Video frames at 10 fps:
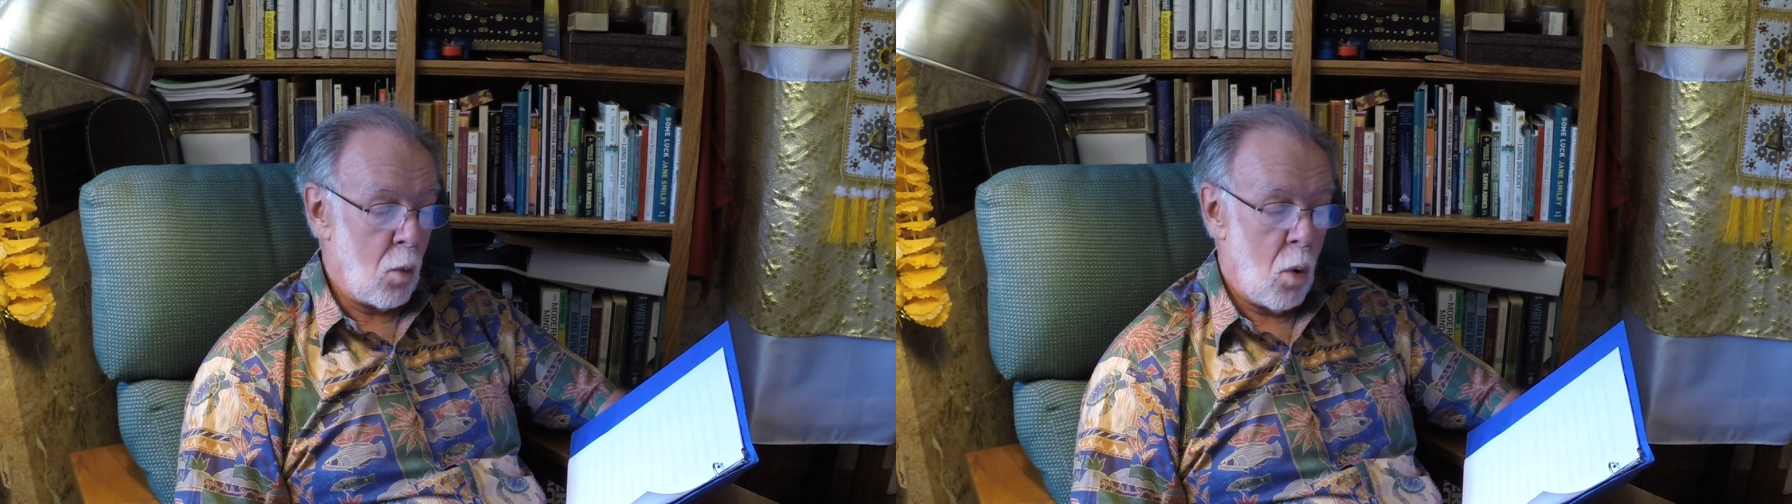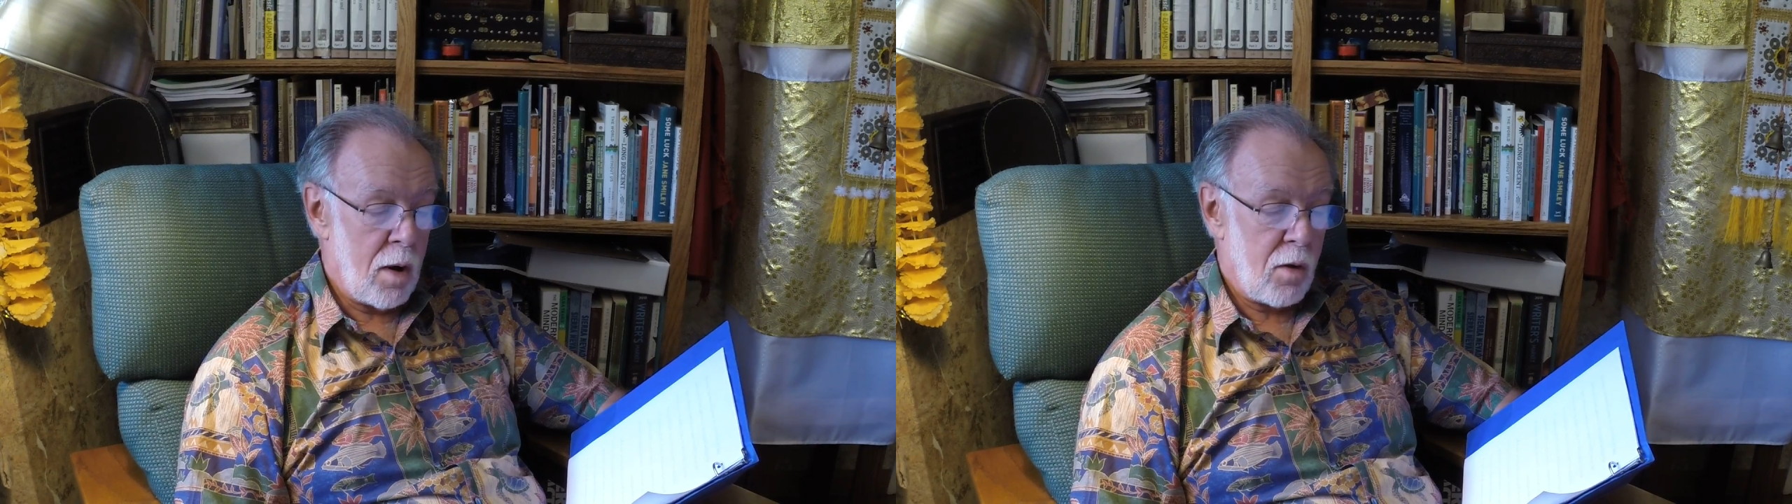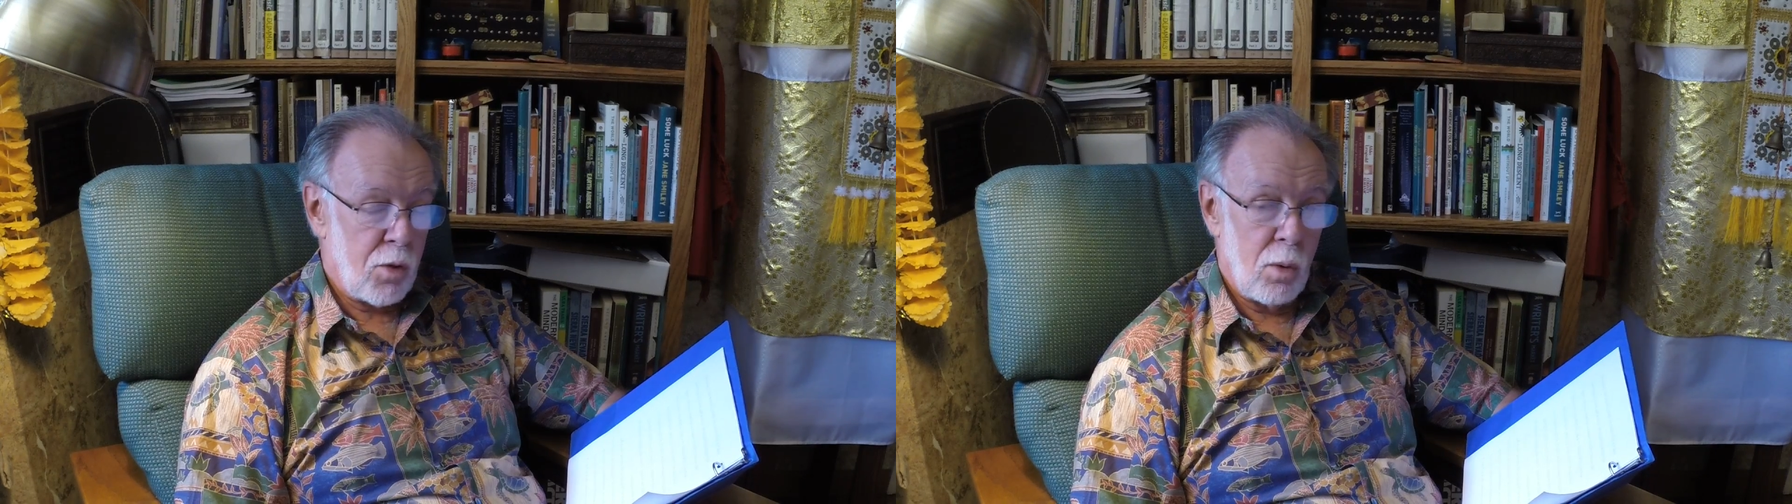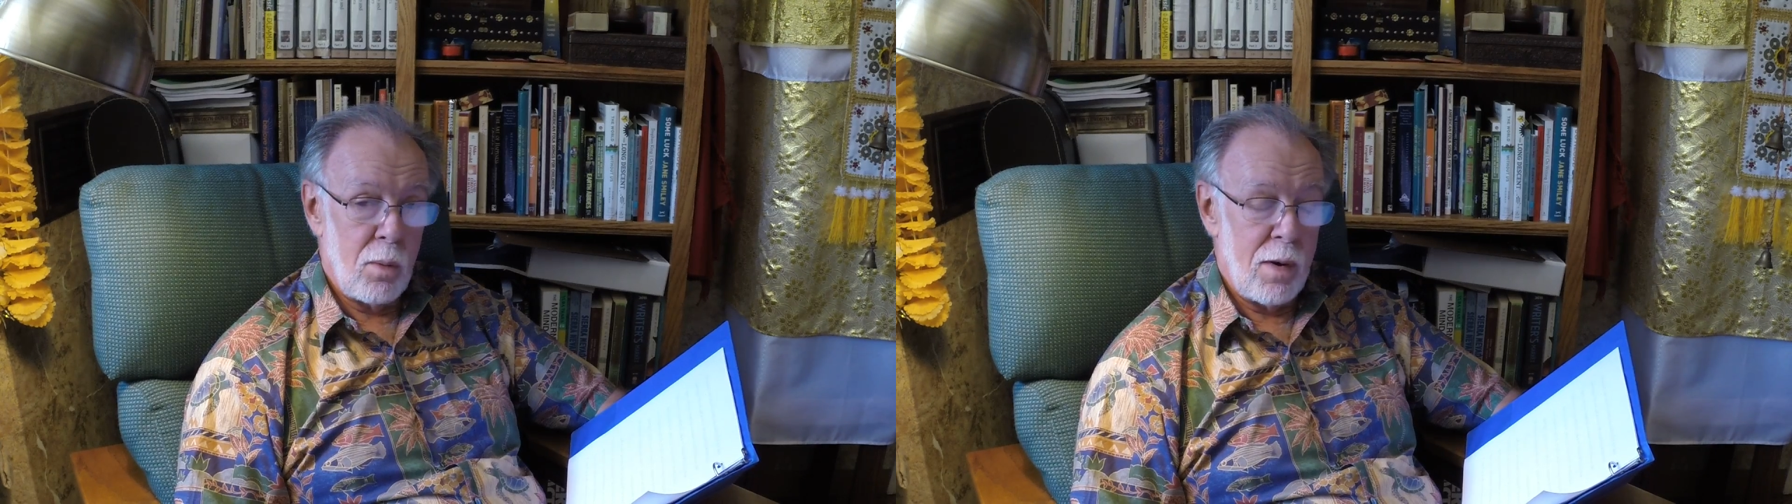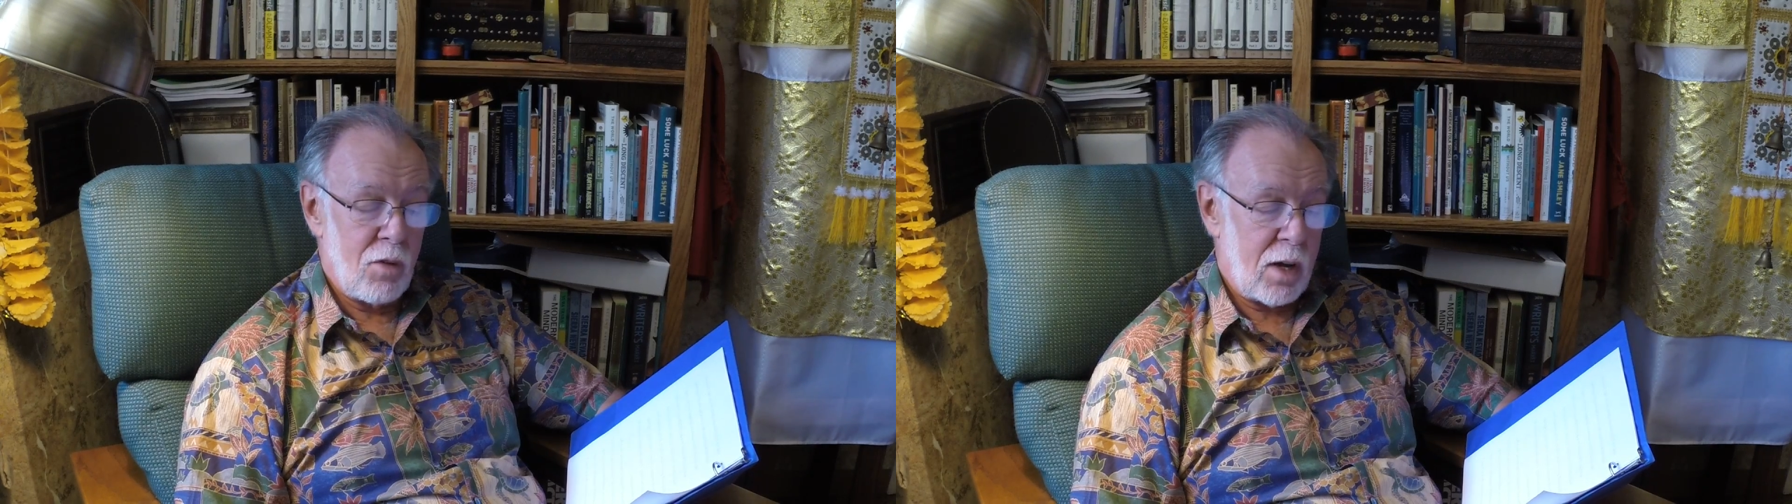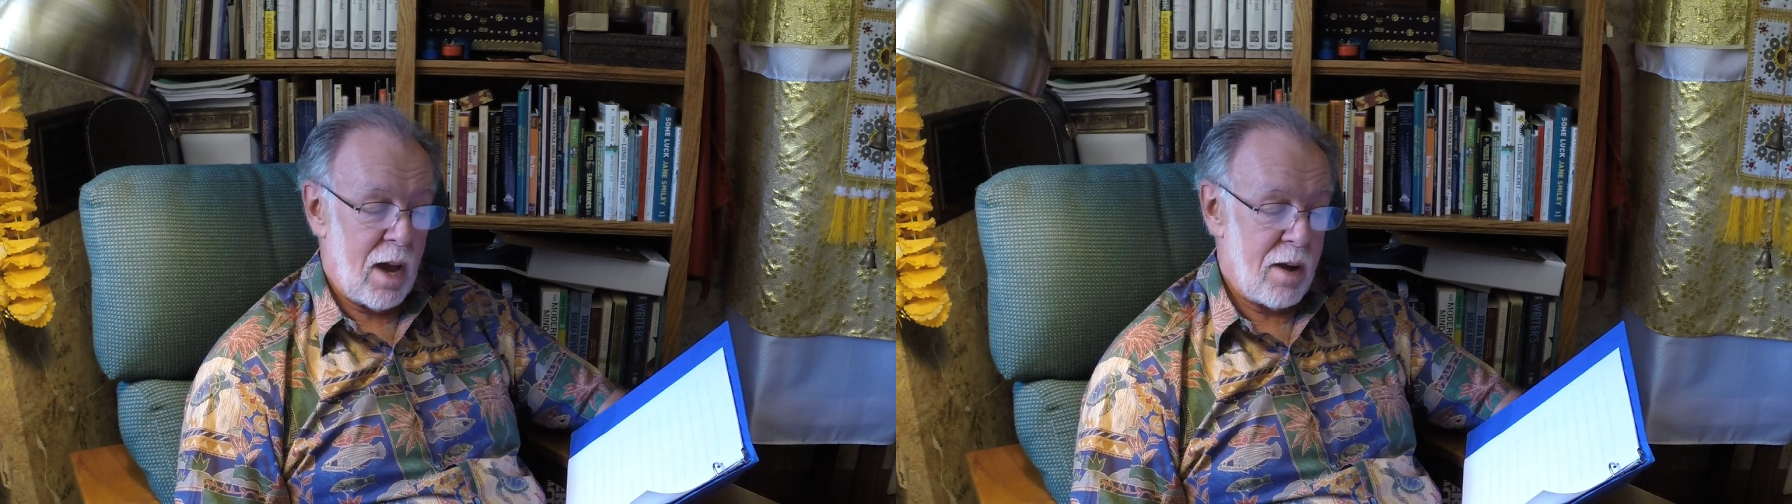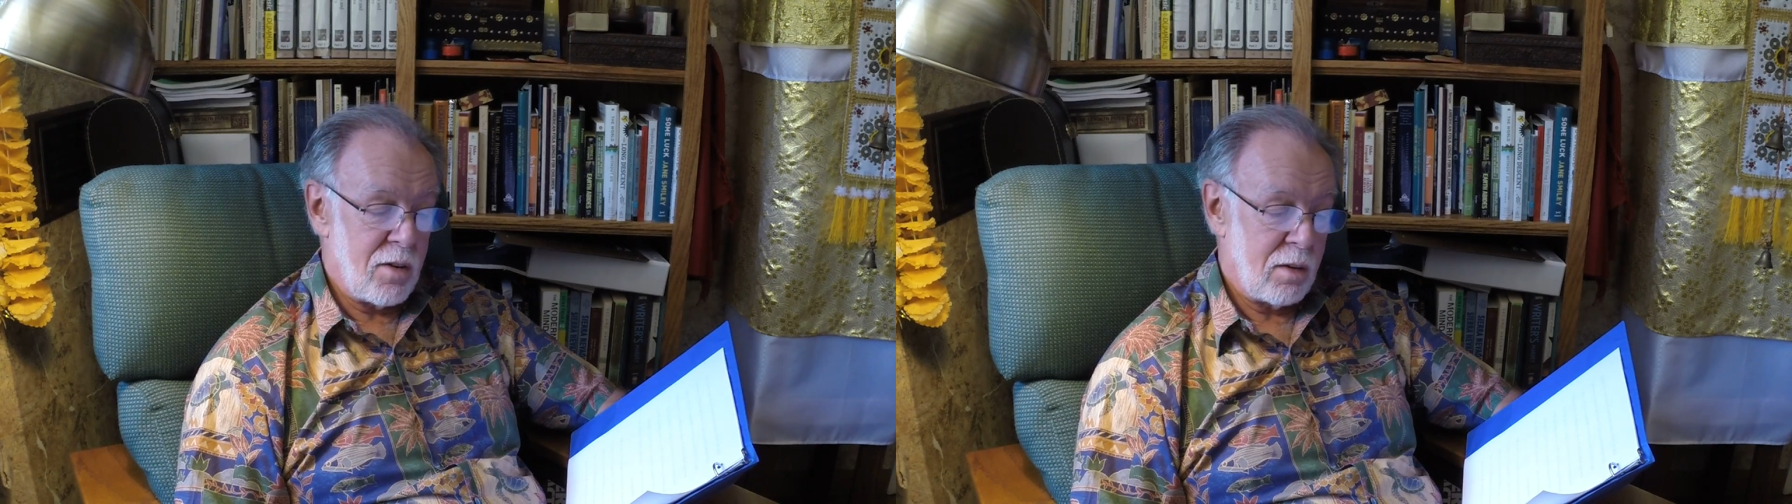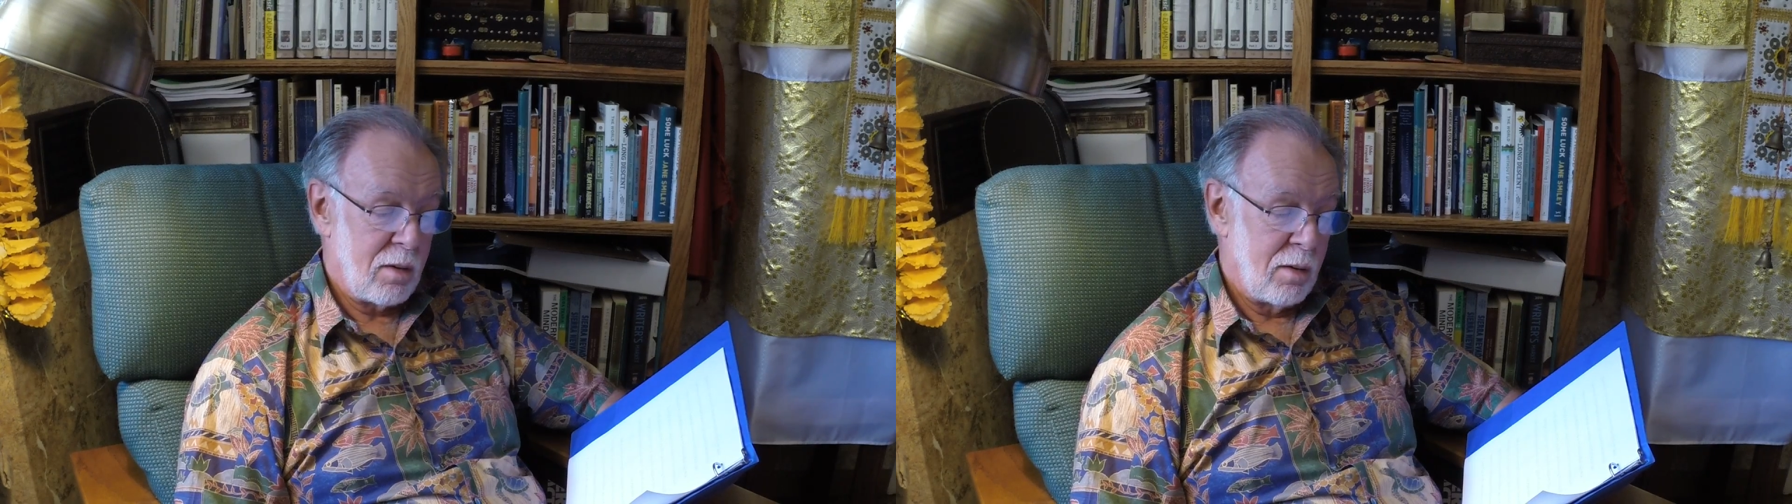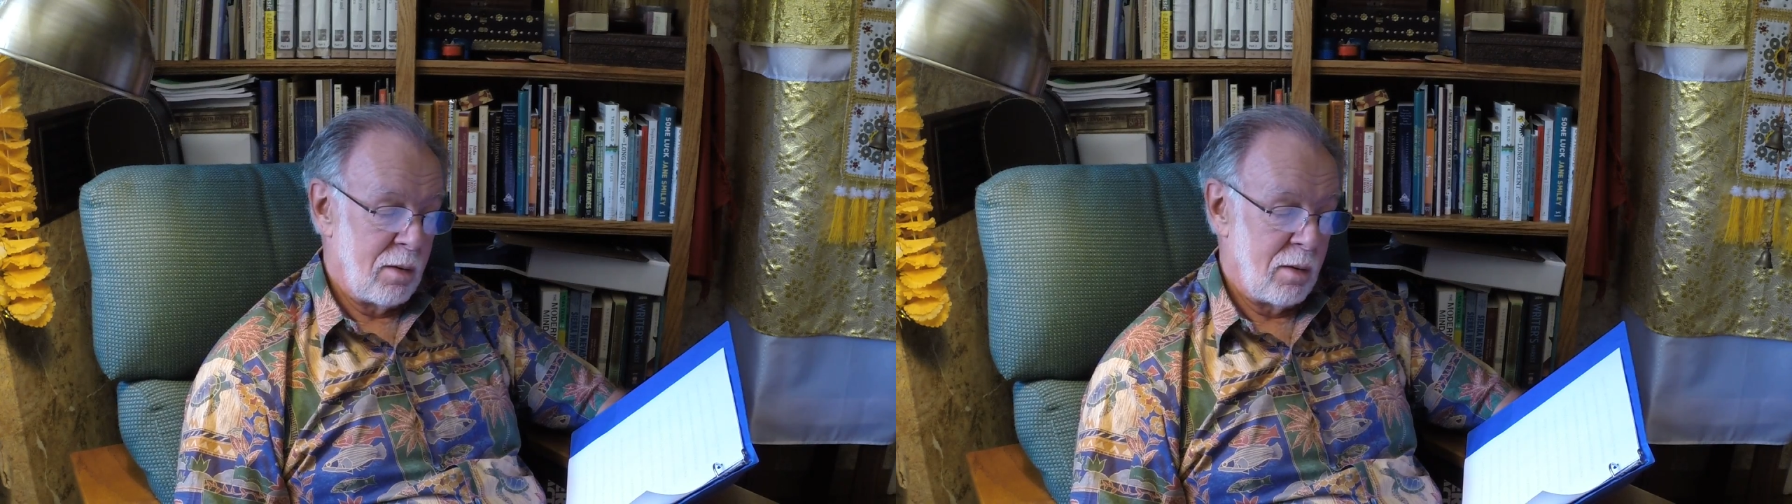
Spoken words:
water through a river canyon.